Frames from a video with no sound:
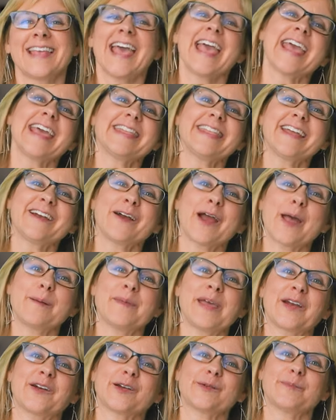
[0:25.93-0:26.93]
Hey there,
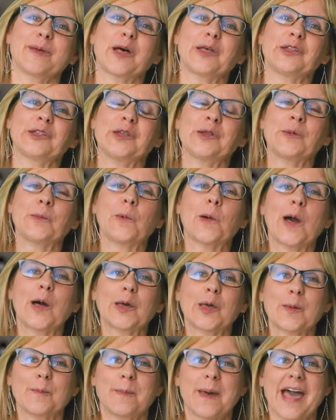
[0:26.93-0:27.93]
I'm Erin Melton.
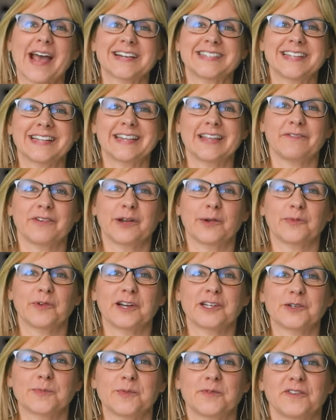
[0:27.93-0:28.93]
Welcome back to Living in
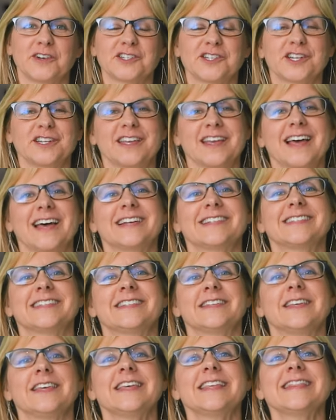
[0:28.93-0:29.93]
Richmond, Virginia.
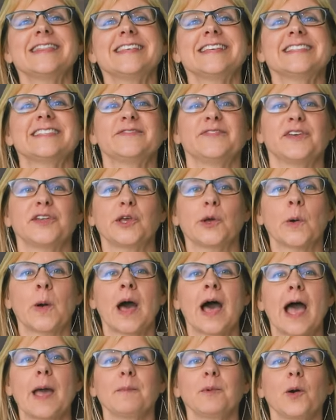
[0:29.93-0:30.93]
In this
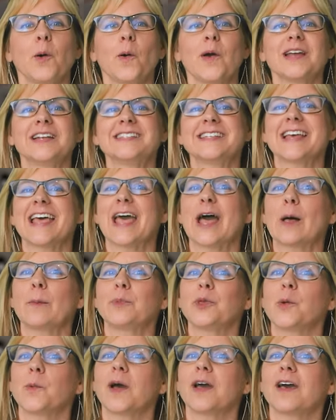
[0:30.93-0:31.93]
video, I'm going to
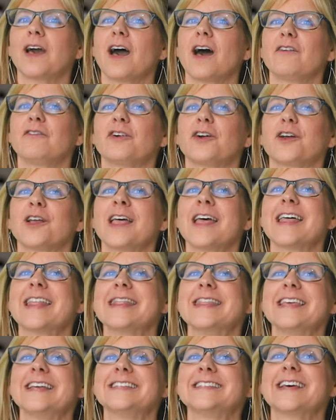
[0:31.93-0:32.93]
help you uncover
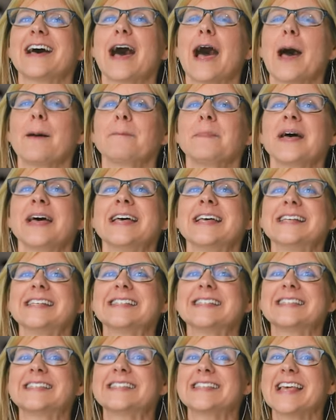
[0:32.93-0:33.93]
the top
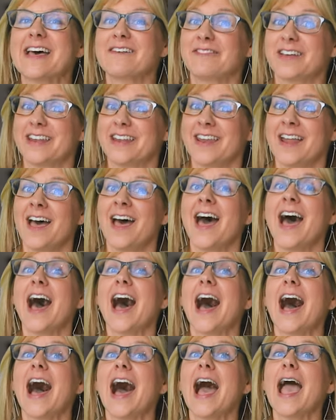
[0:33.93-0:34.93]
7
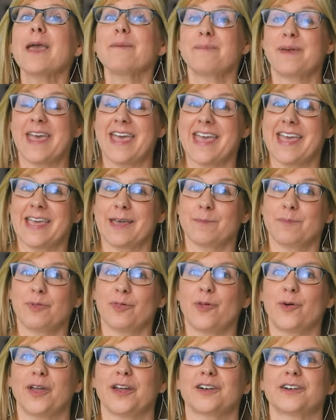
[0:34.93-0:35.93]
high-paying
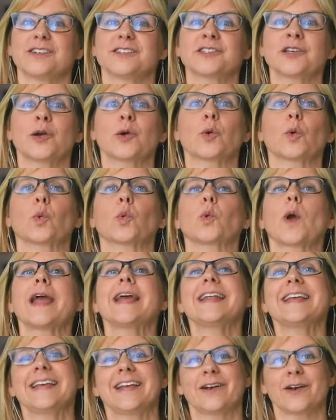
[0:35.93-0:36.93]
employers
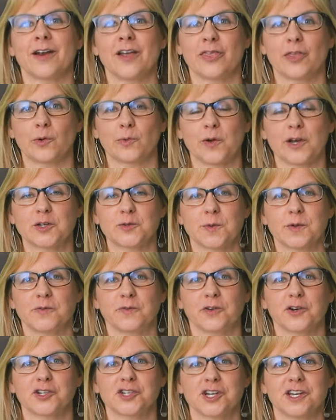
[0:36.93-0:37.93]
right here in the
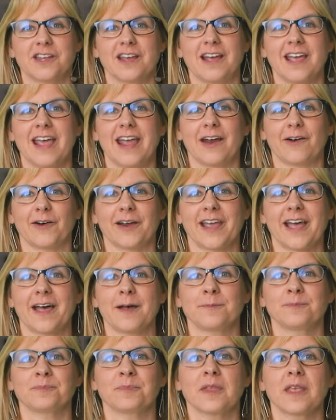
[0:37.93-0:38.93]
Richmond, Virginia area.